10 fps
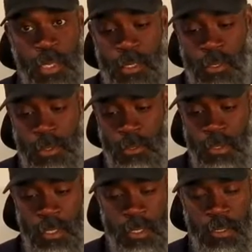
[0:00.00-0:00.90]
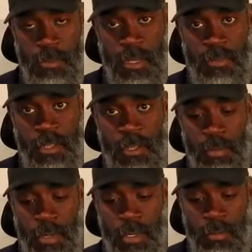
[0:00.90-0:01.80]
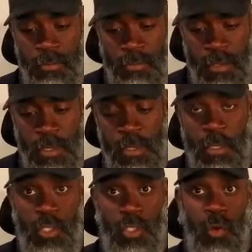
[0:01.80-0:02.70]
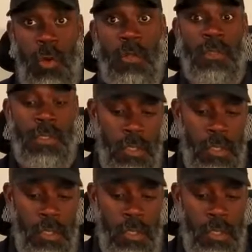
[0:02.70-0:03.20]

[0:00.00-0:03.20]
those 2 things, my feet are pretty strong.